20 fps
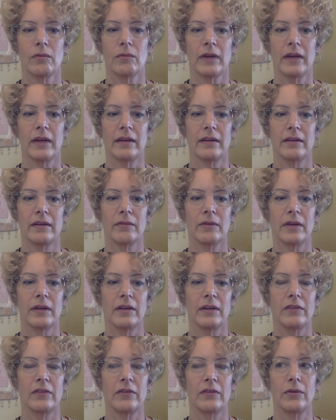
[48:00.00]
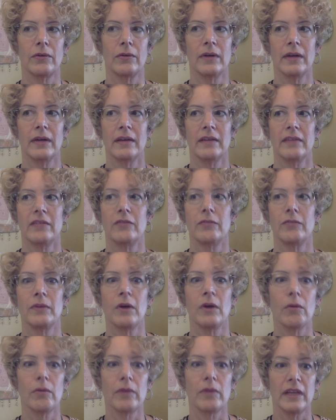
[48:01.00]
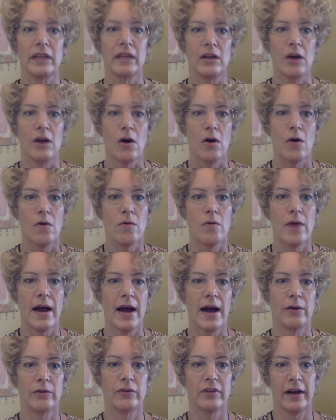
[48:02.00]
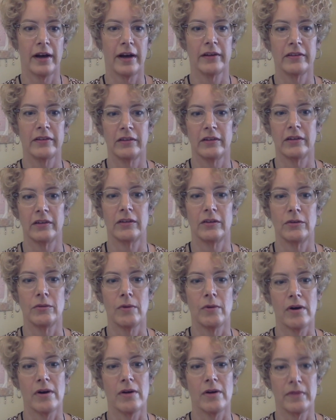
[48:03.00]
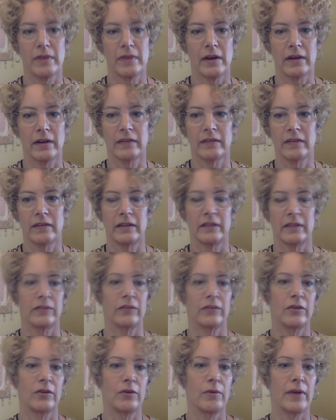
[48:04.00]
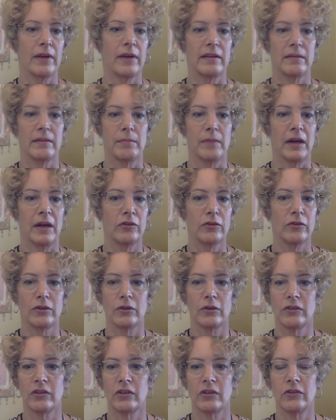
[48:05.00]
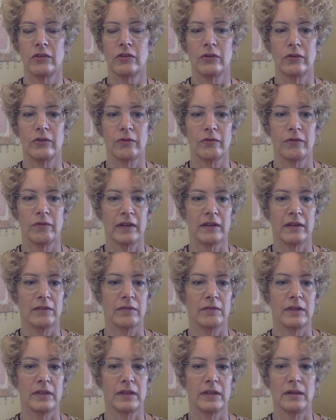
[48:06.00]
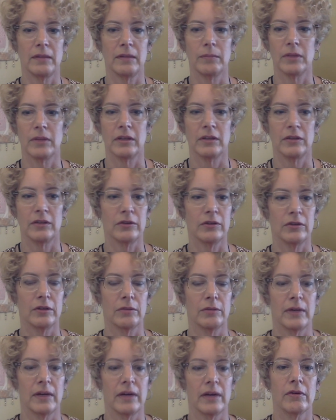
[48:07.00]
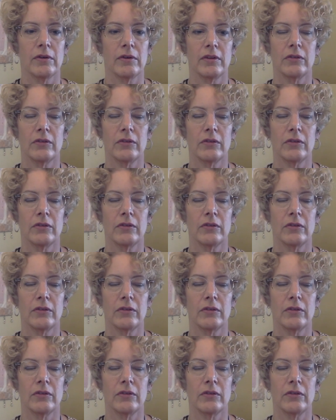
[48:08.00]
Right. So since we don't really know how toxic you are with oxalates, there's no way to measure your tissues effectively, blood, urine, or whatever.